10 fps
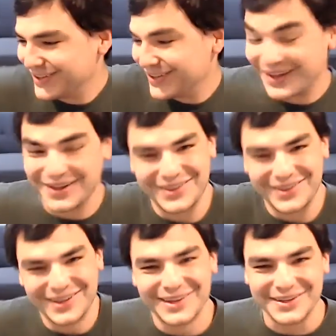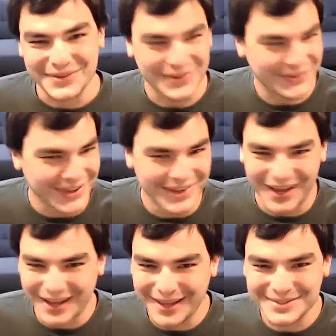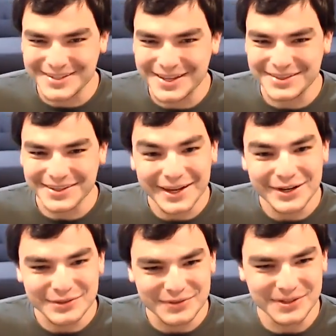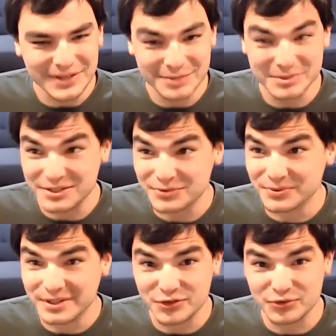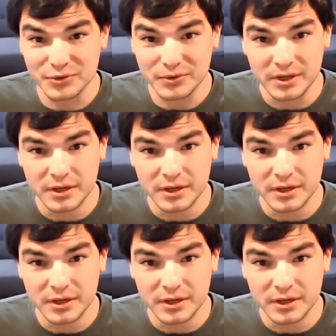I hate to take the Gary Vee line, but it's really true.